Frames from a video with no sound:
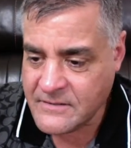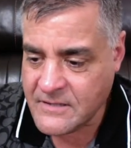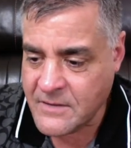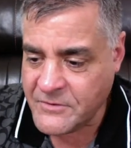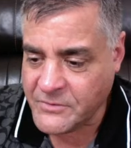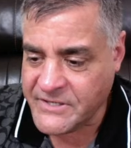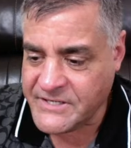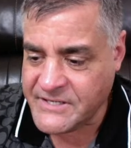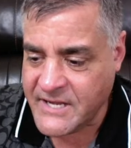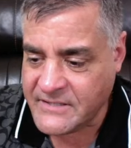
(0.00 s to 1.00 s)
I'm going to
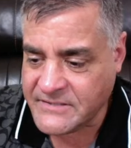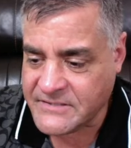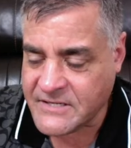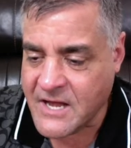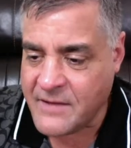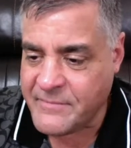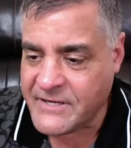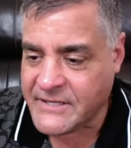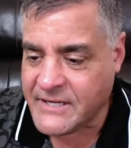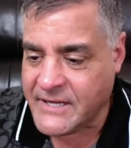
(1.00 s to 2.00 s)
read Dennis's comment
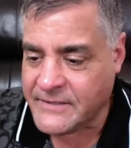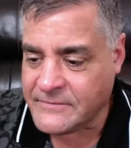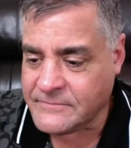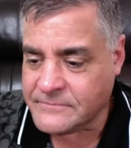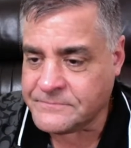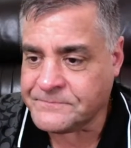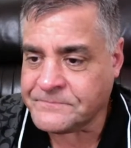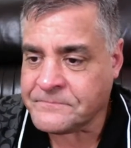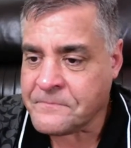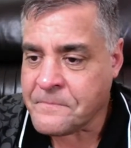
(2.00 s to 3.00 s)
again.
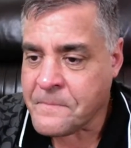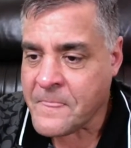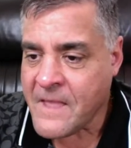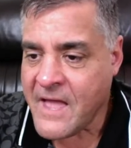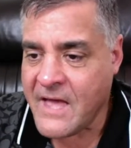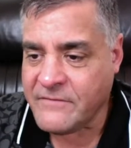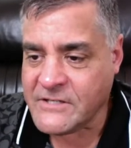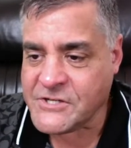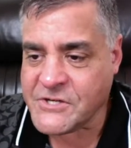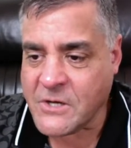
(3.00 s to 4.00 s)

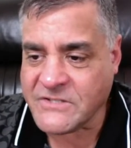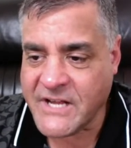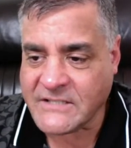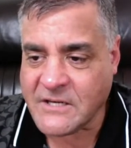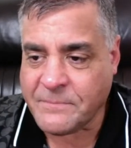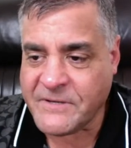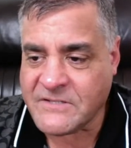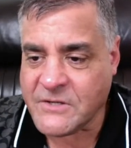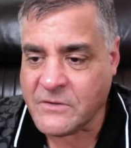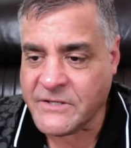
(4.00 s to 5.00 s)
Evidence shows that XRP is
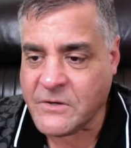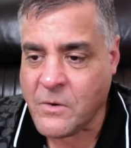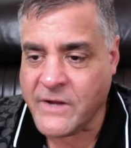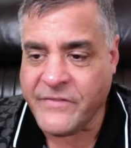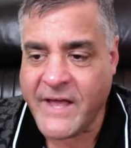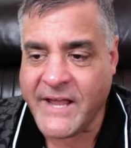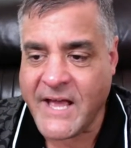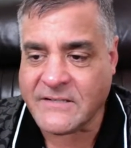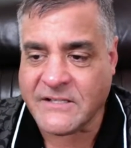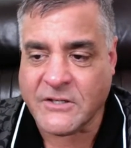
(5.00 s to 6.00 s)
the only coin that
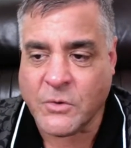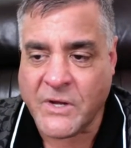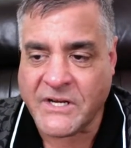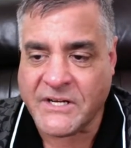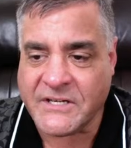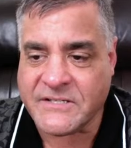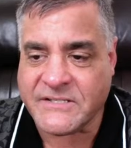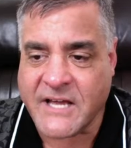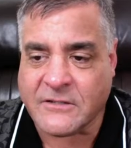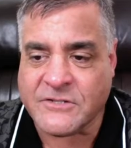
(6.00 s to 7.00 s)
has the liquidity to
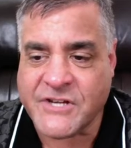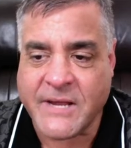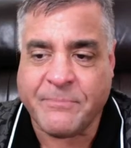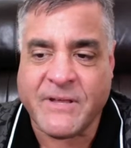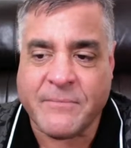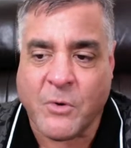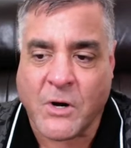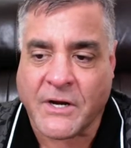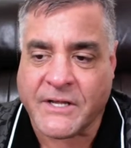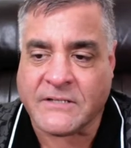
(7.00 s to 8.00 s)
settle JP
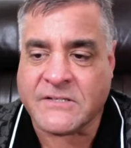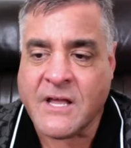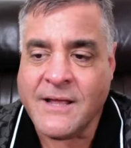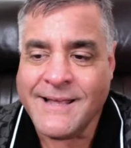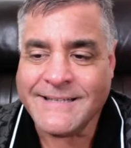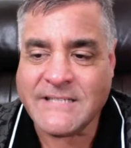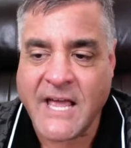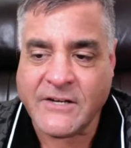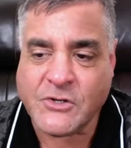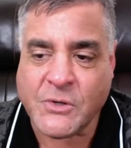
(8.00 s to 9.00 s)
Morgan's
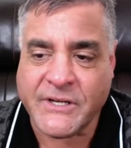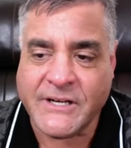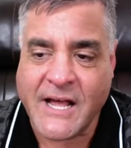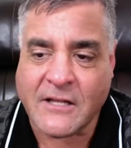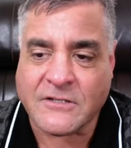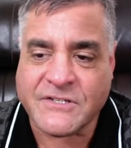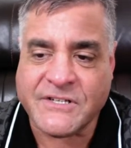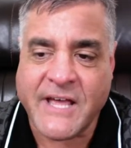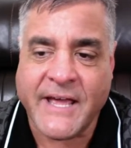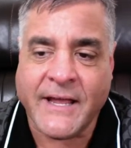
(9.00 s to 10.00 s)
$10 trillion a
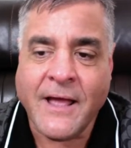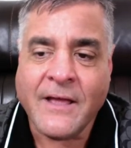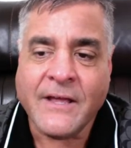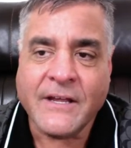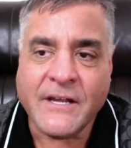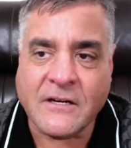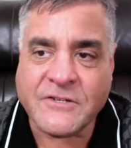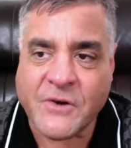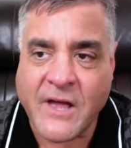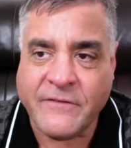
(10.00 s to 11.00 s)
day. Here's
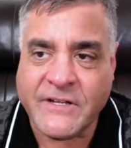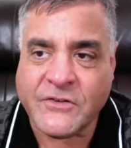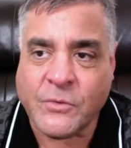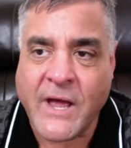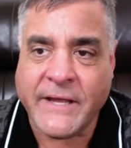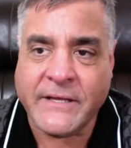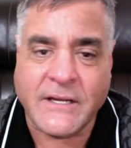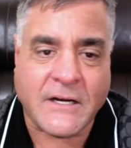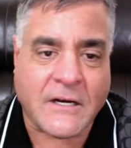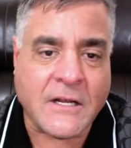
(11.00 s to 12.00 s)
your evidence right
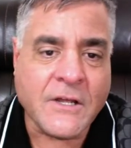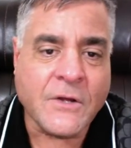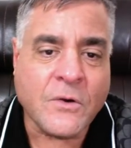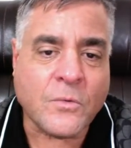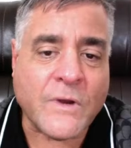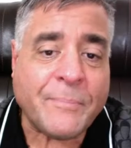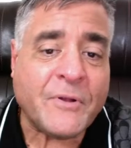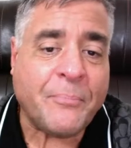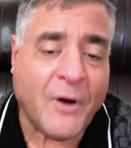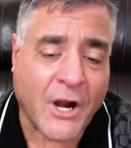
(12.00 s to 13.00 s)
here.
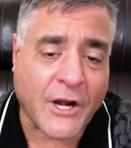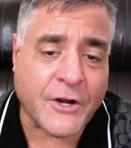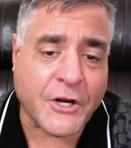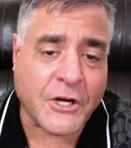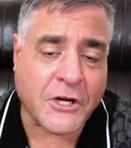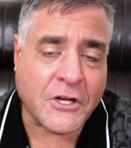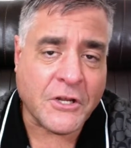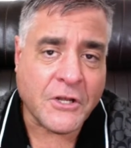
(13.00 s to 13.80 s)
Ripple Partner,